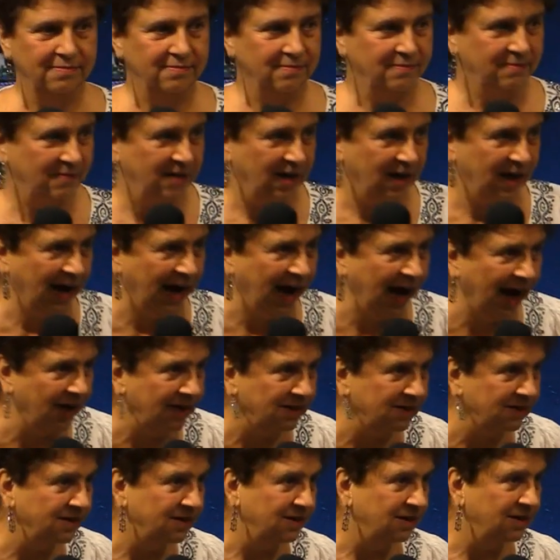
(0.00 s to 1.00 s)
Huh?
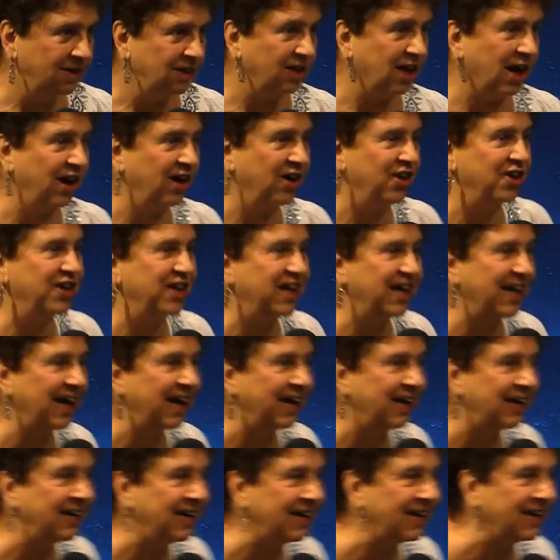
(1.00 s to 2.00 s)
Are you
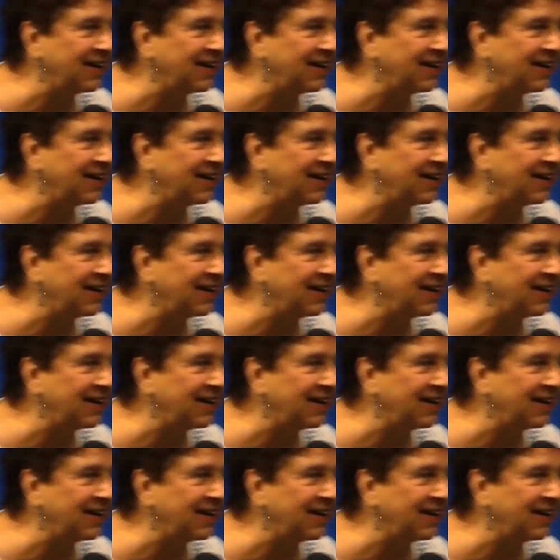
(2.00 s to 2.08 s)
getting it,